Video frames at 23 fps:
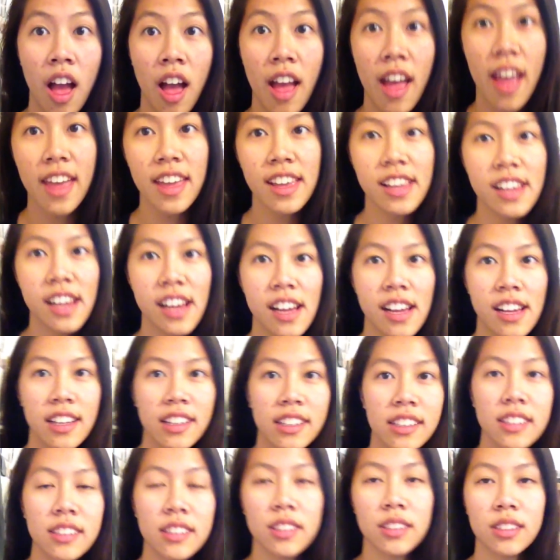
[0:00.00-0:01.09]
Hey
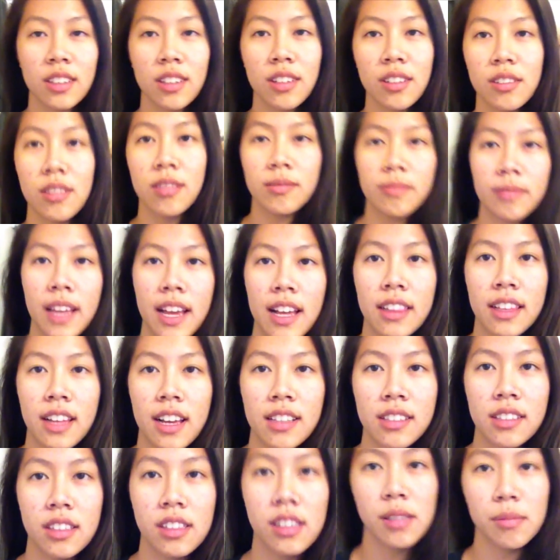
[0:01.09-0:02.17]
guys, so that
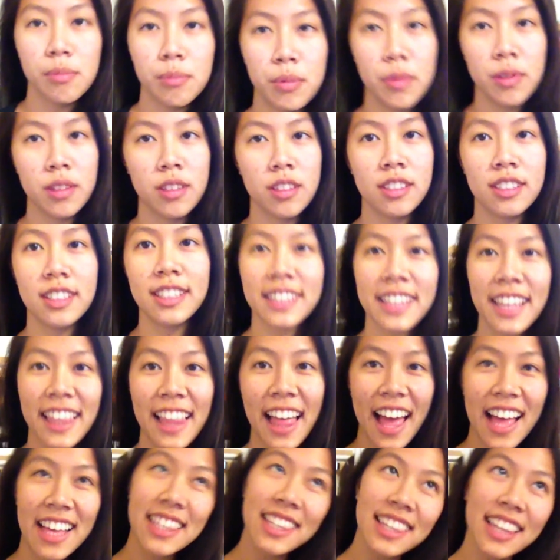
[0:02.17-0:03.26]
last clip was the
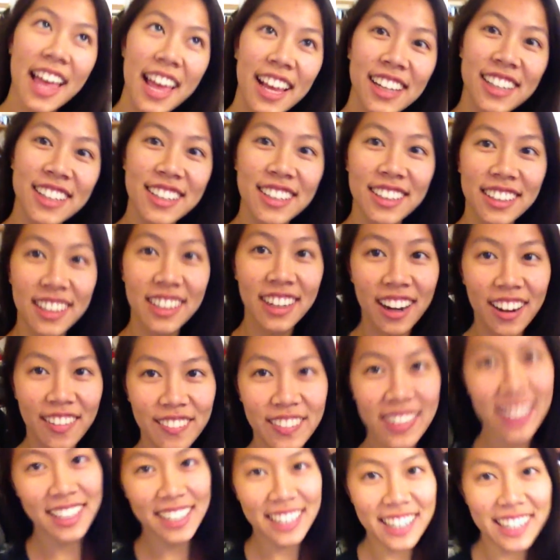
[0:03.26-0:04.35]
last lecture of
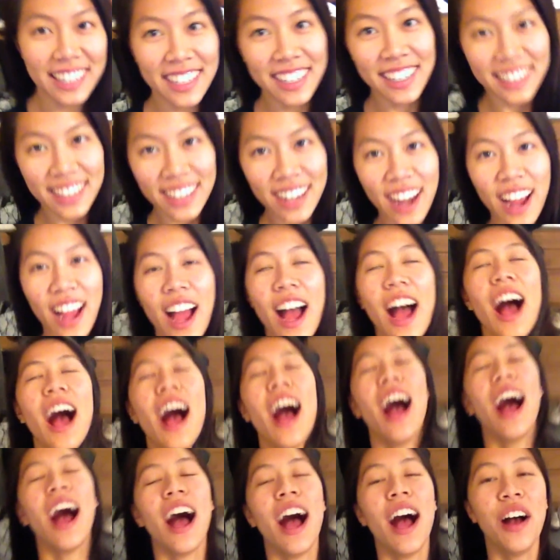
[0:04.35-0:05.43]
the year.
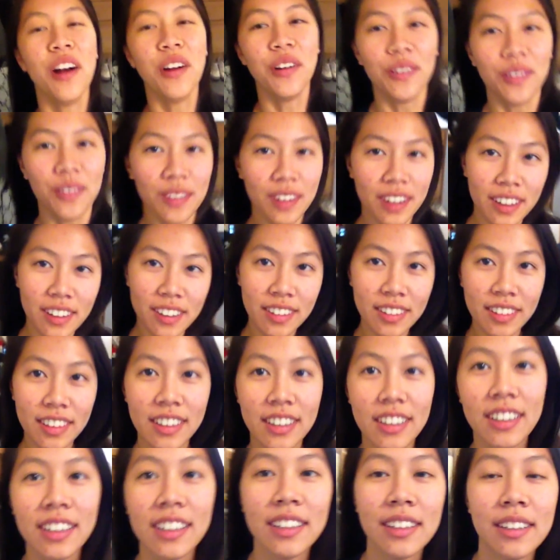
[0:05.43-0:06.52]
Woo.
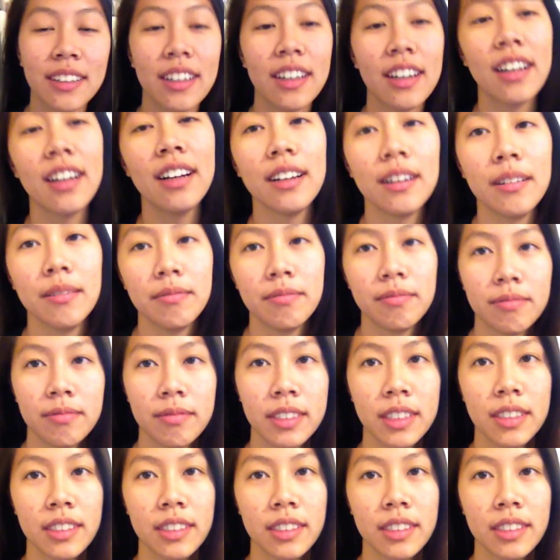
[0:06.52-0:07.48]
Um, it